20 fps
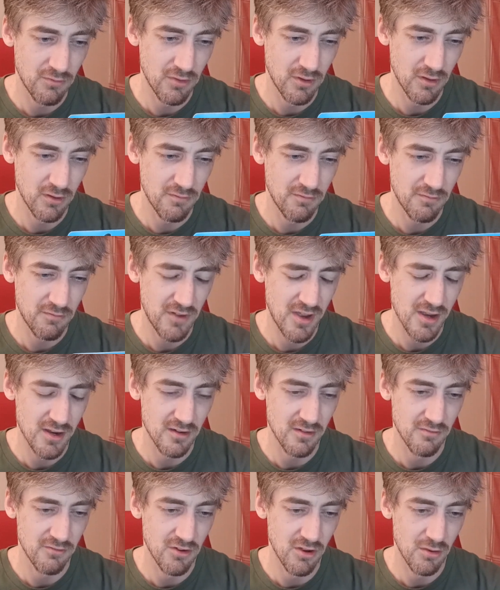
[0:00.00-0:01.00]

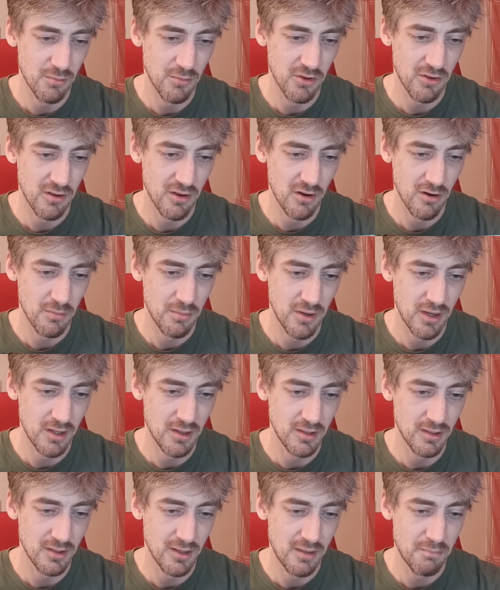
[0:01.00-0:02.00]
effect of dermal therapy
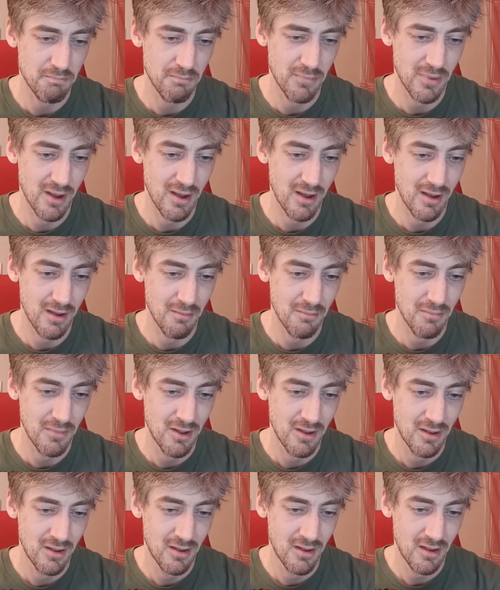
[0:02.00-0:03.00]
lip balm.
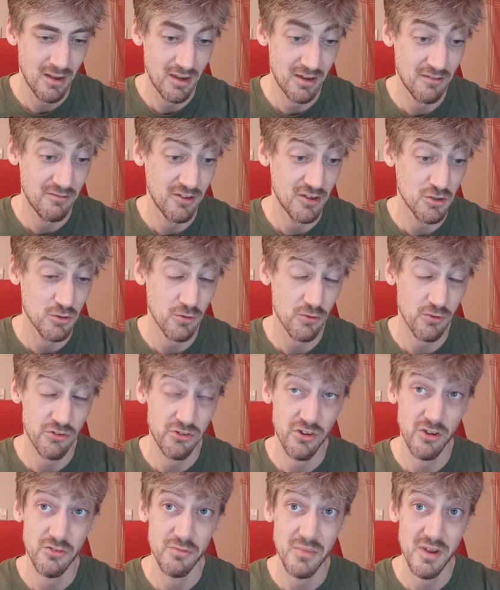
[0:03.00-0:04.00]
Individual
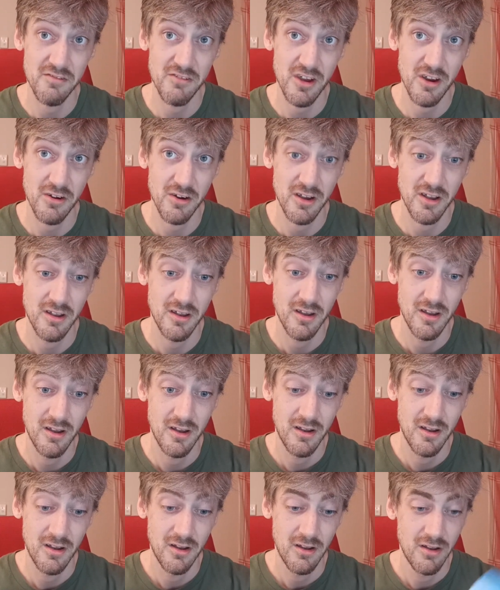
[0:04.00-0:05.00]
results may vary.
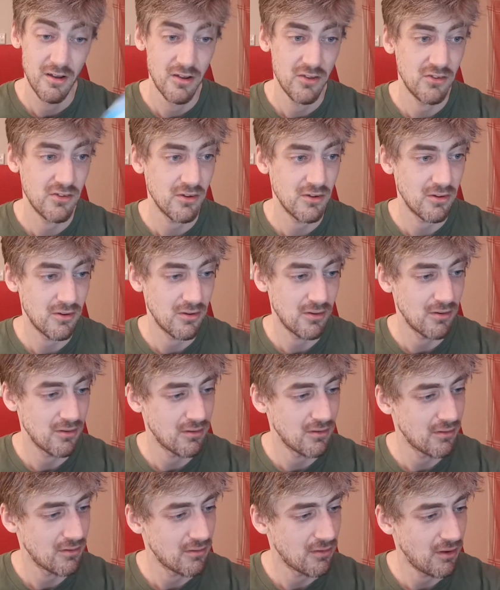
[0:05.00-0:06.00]
So,
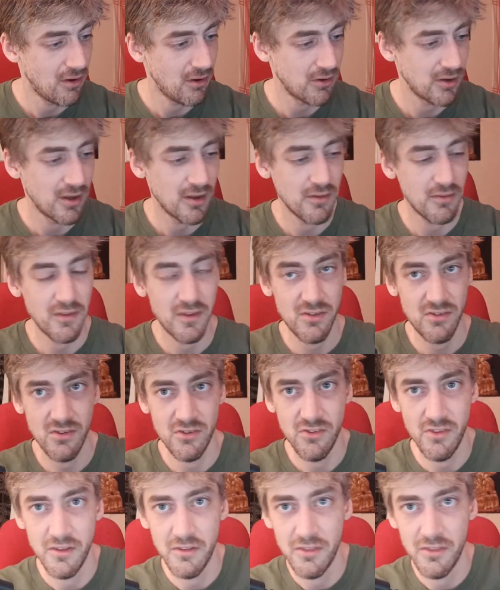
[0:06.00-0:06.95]
oh yeah, this is